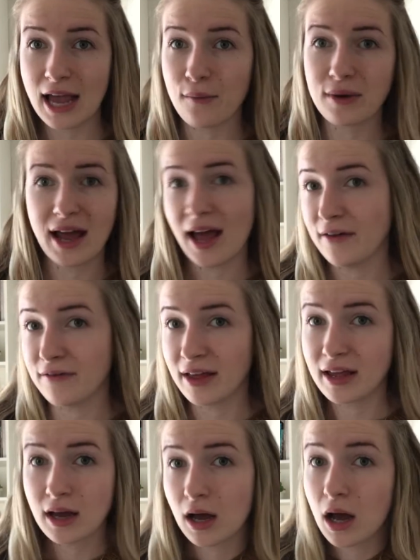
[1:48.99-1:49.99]
I would have
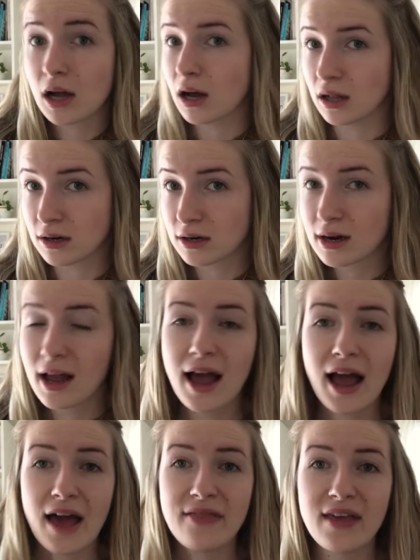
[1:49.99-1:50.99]
like a color,
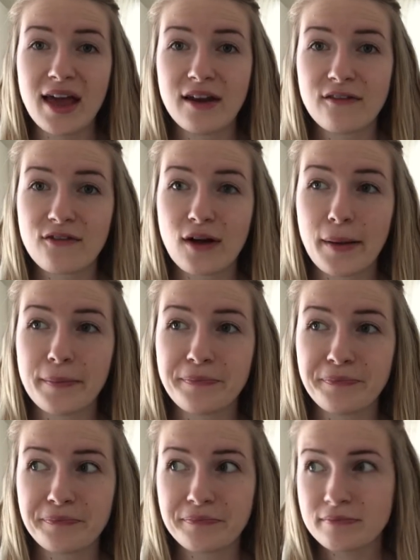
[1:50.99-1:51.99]
and then from